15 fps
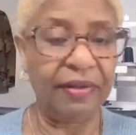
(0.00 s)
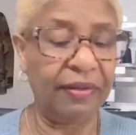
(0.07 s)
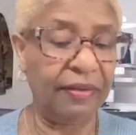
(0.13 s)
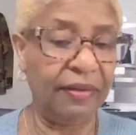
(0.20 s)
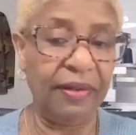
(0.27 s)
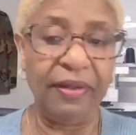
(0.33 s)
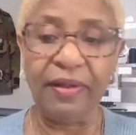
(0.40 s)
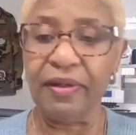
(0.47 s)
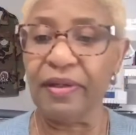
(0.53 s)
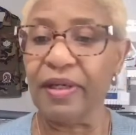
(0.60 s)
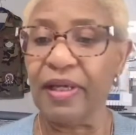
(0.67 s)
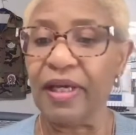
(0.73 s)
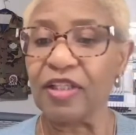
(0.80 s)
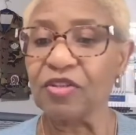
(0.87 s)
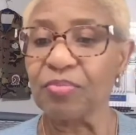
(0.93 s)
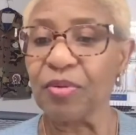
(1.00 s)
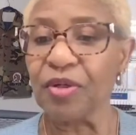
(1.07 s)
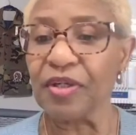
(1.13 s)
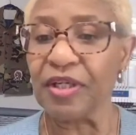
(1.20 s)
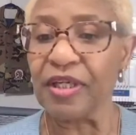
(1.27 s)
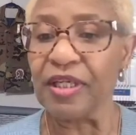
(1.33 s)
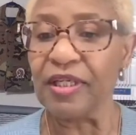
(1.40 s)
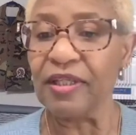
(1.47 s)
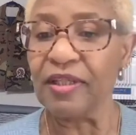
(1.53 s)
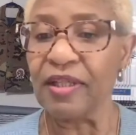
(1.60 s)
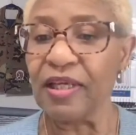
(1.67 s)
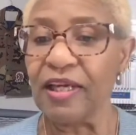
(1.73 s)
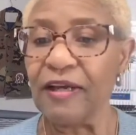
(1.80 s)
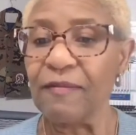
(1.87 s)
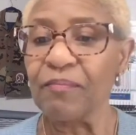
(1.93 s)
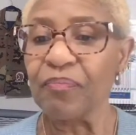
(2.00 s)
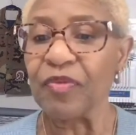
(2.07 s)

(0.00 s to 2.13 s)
near an expert or anything,